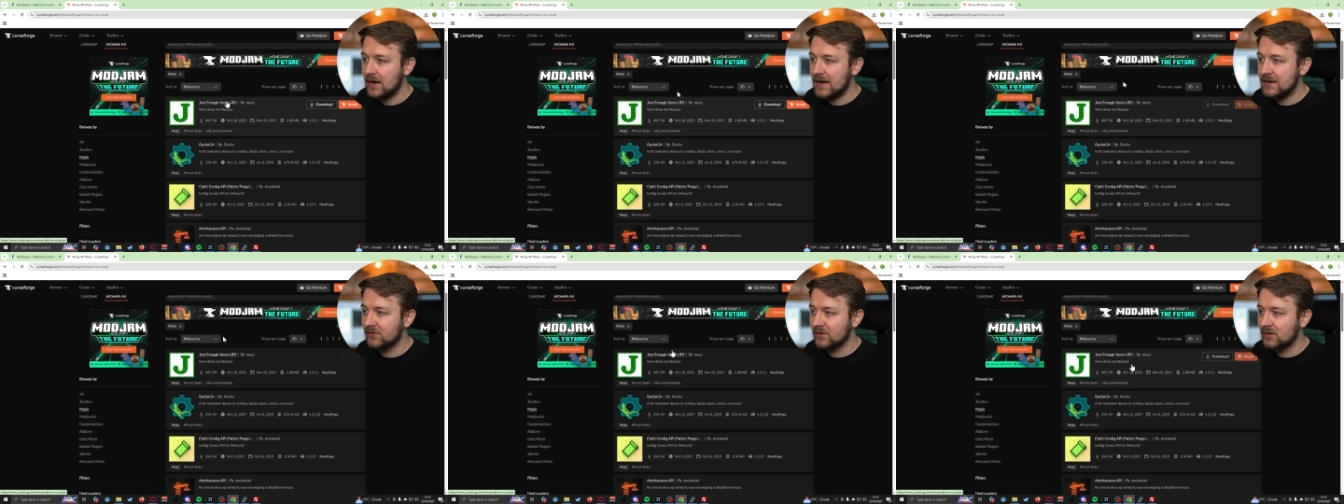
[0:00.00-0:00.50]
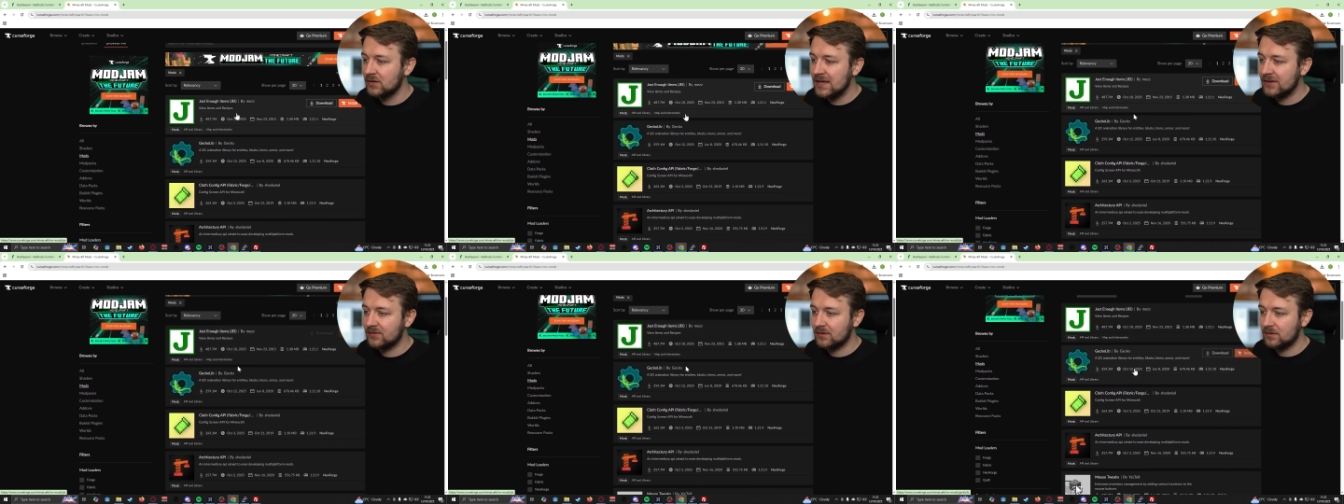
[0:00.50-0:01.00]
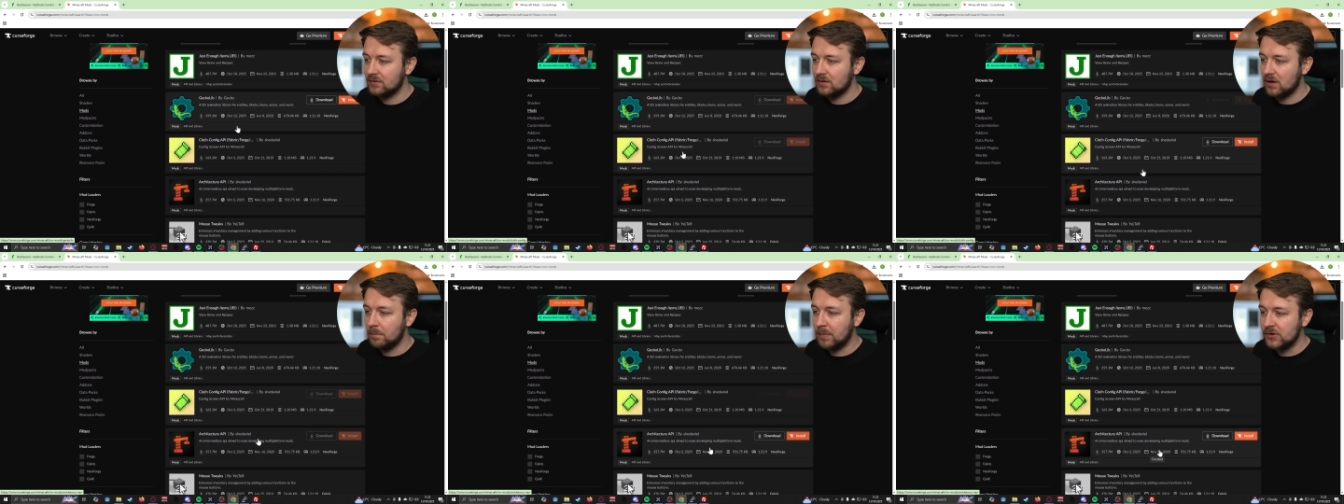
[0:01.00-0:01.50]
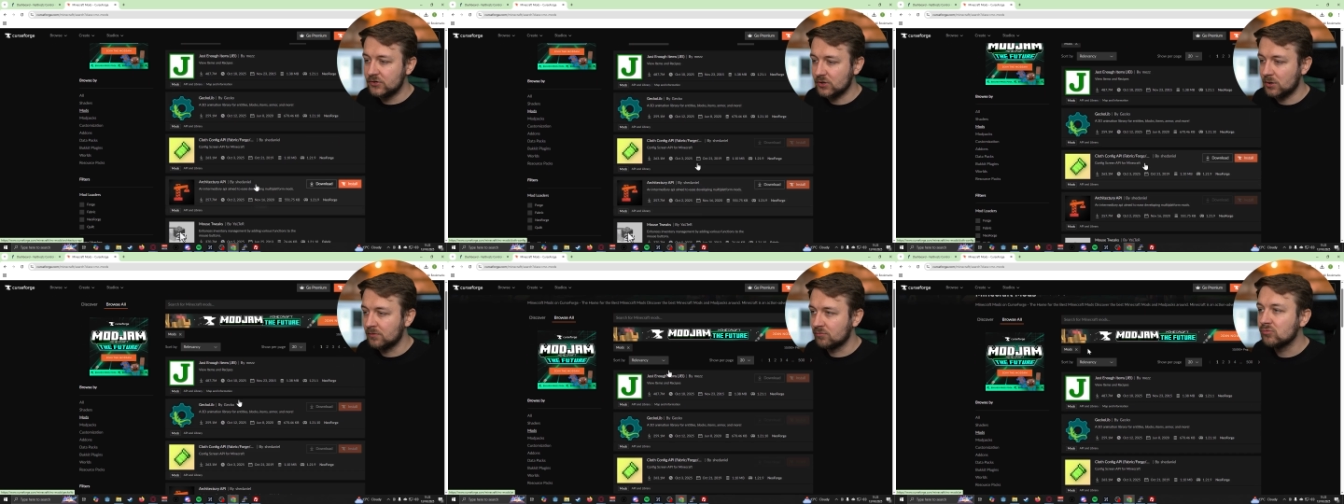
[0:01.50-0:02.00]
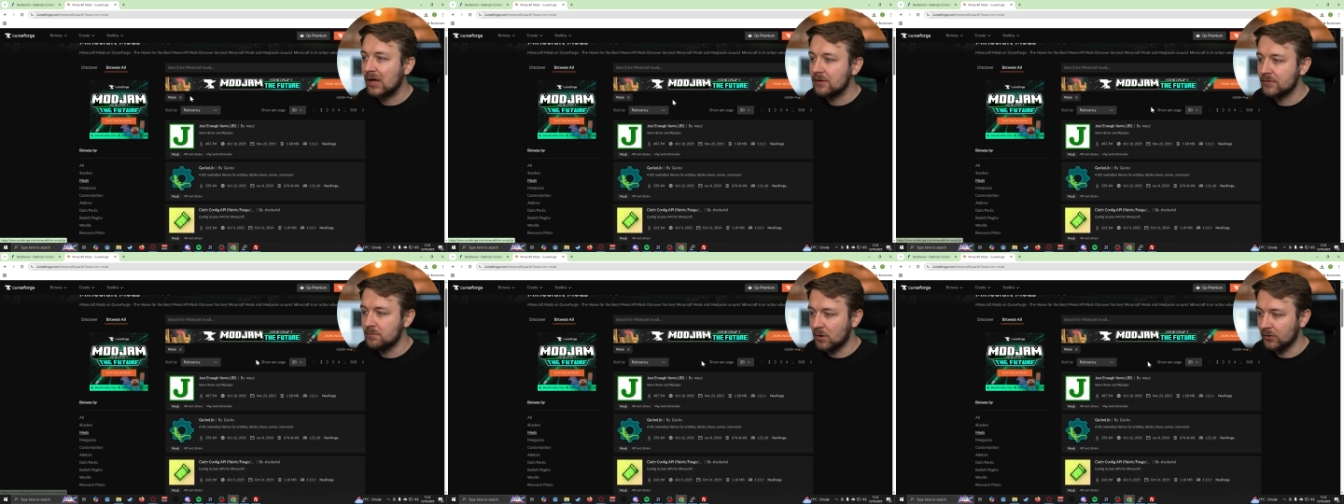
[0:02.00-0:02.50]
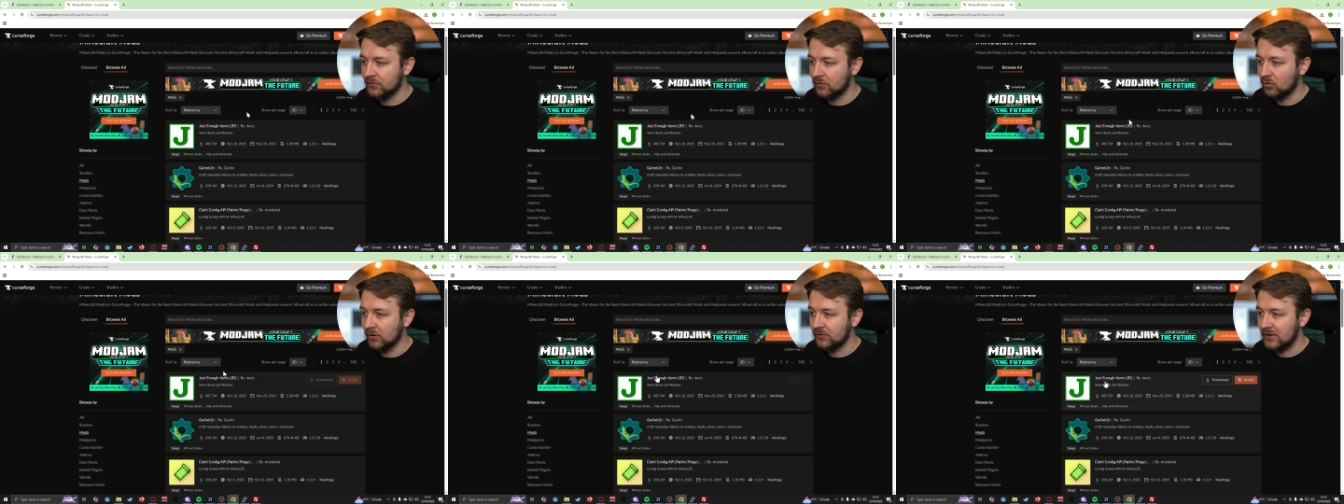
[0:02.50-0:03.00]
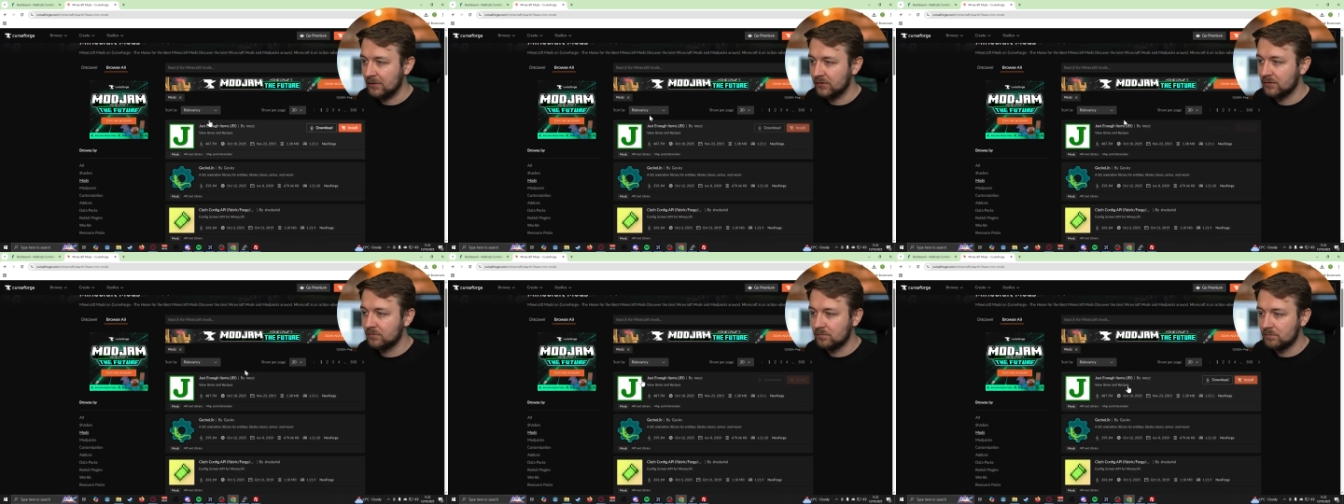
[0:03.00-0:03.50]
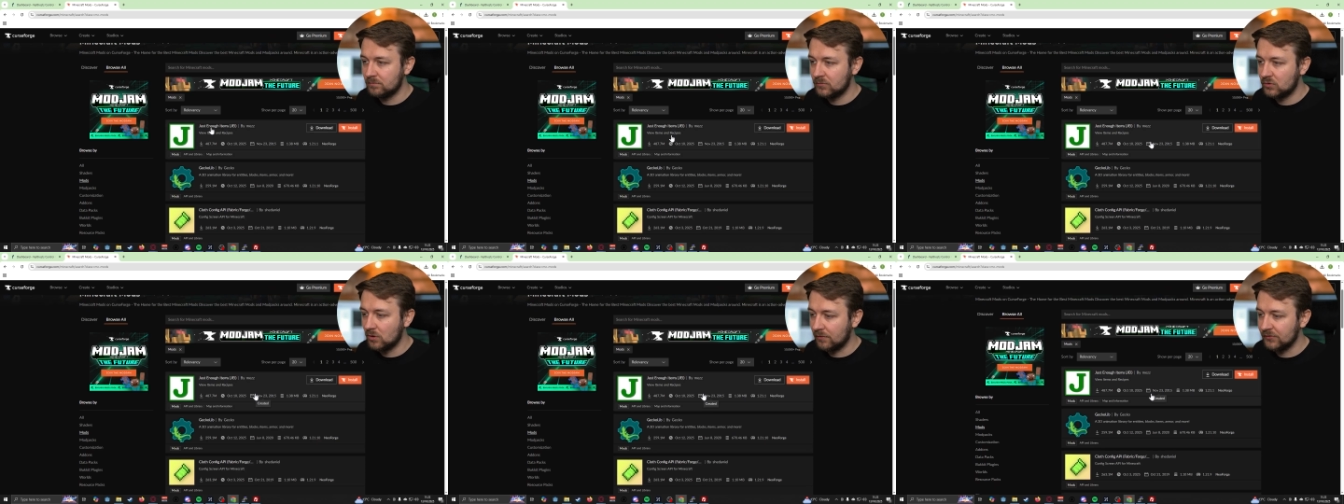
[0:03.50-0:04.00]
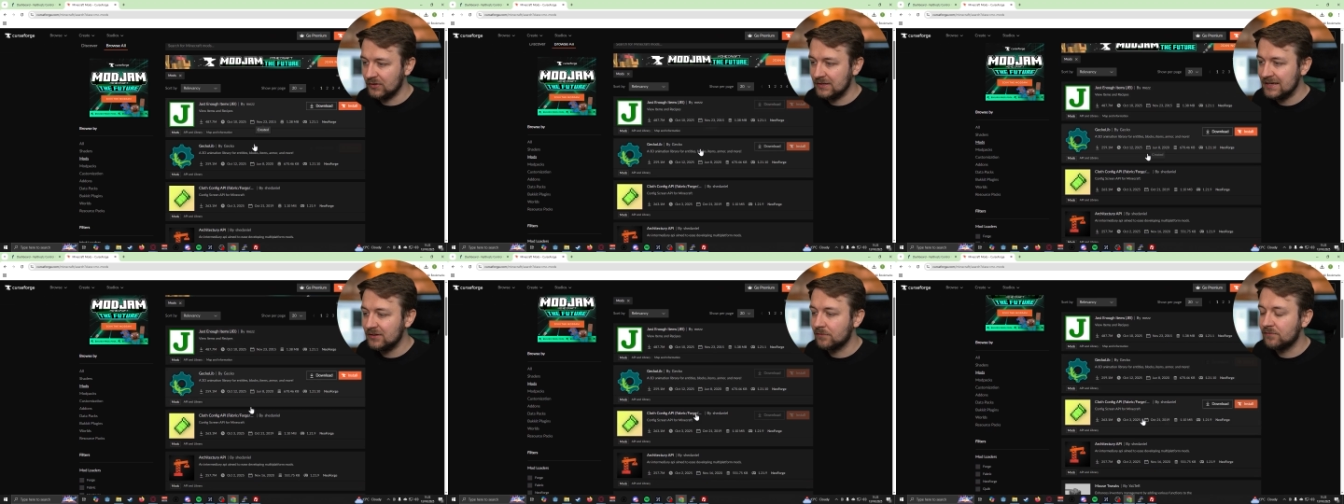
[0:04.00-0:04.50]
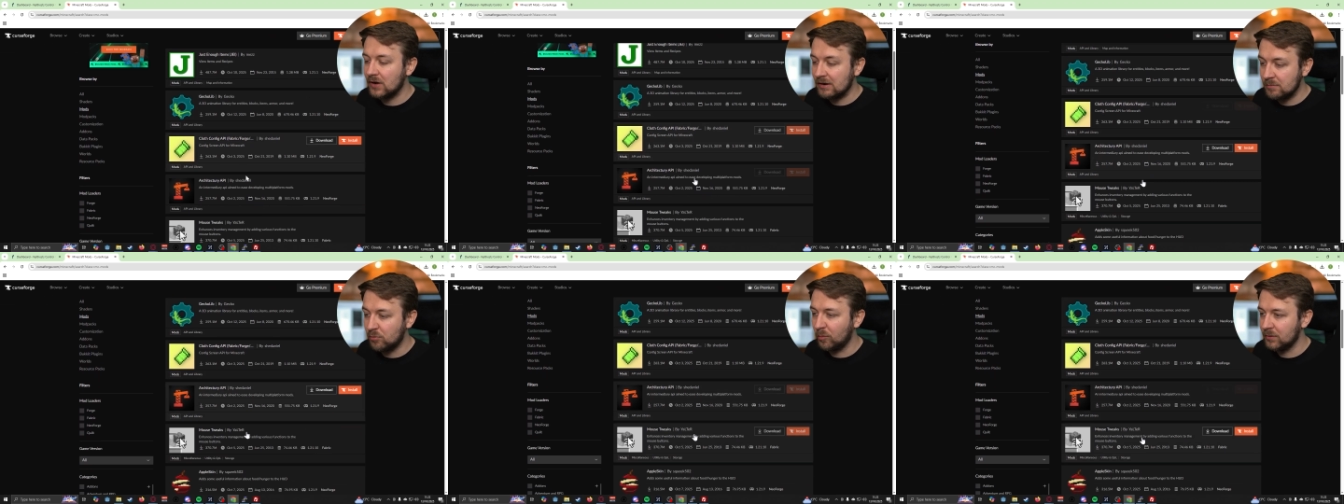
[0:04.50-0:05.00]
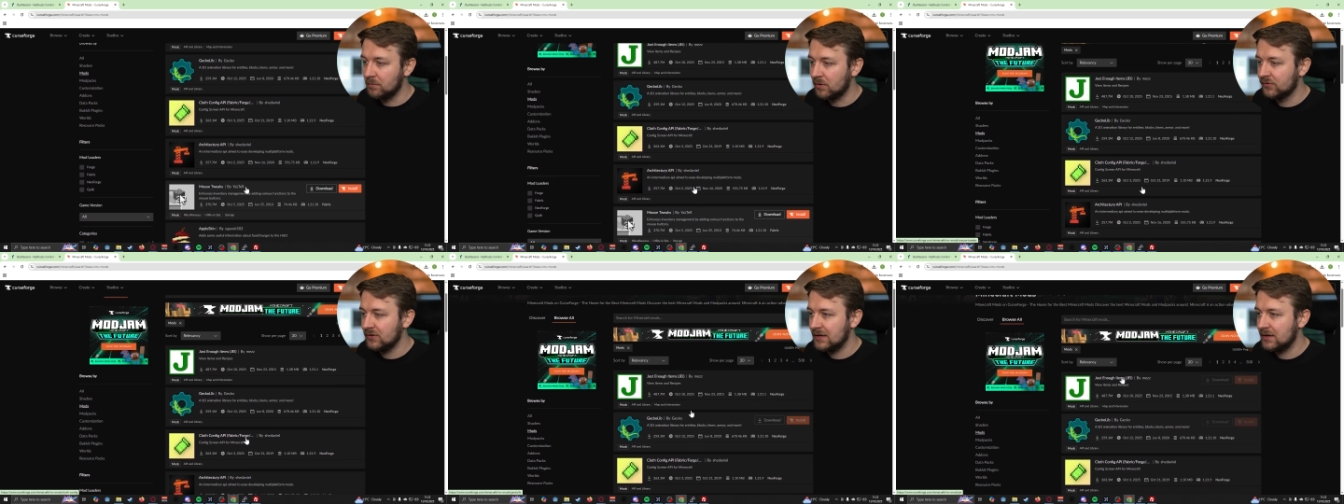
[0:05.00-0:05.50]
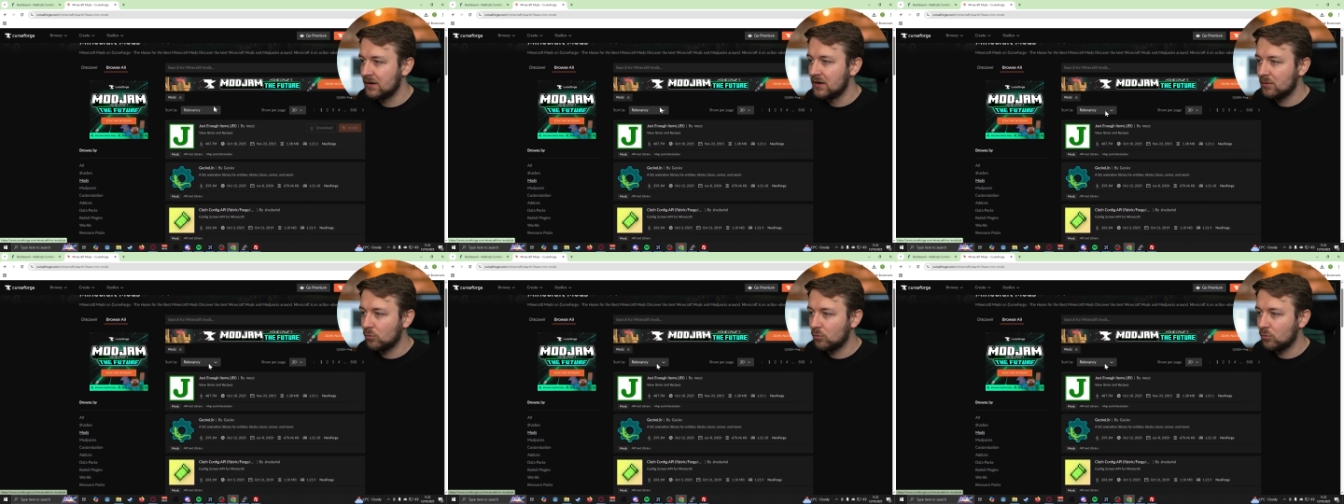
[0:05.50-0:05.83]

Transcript: and it's going to list a bunch of relevant mods for us. Now, the obviously these are very popular mods here.